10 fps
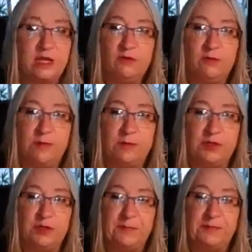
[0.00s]
and
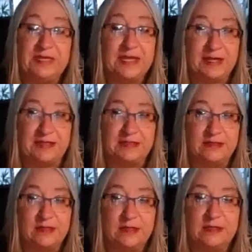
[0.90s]
remember, be kind,
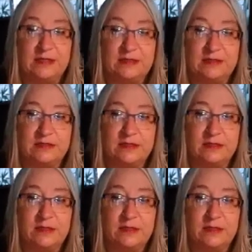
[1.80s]
because